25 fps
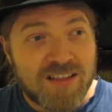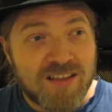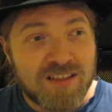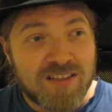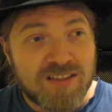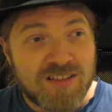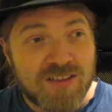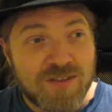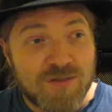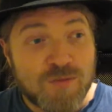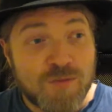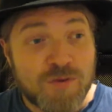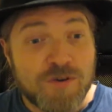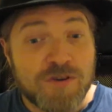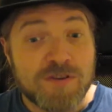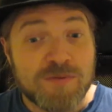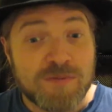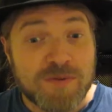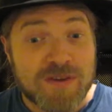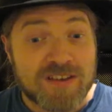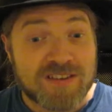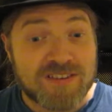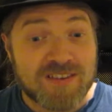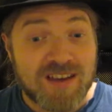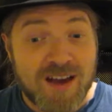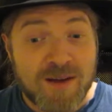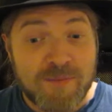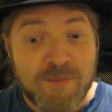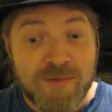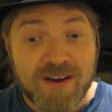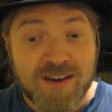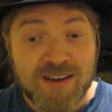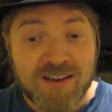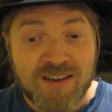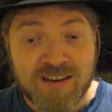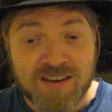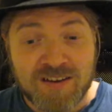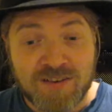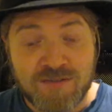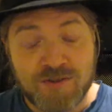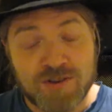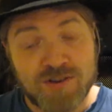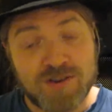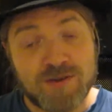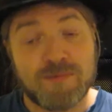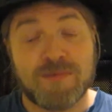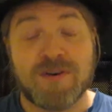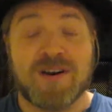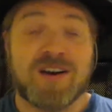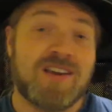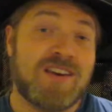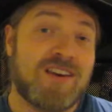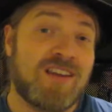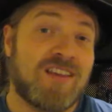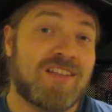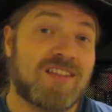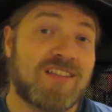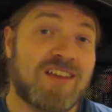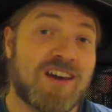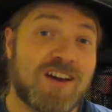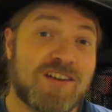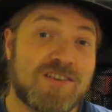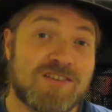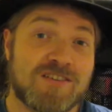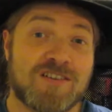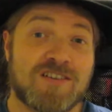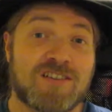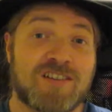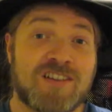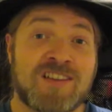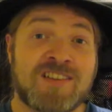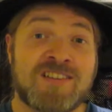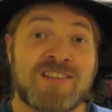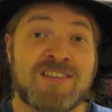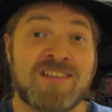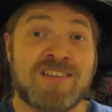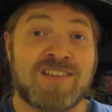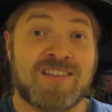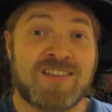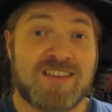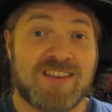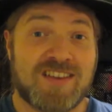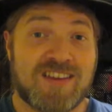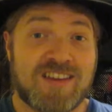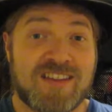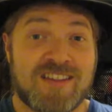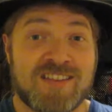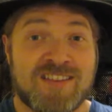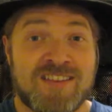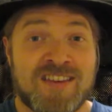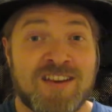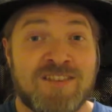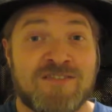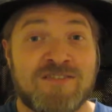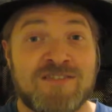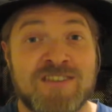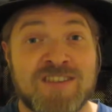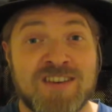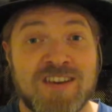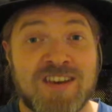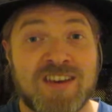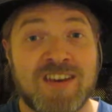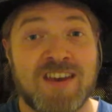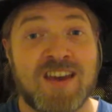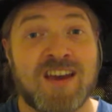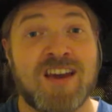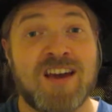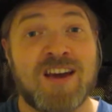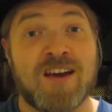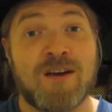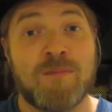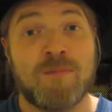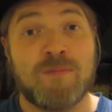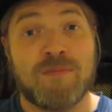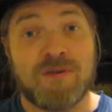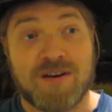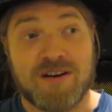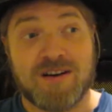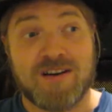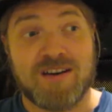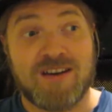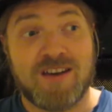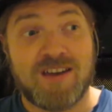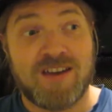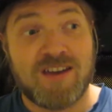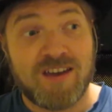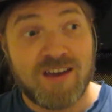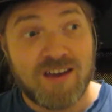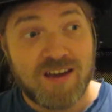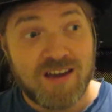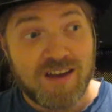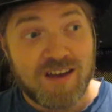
that worries me is, am I kind of undermining their journalistic integrity by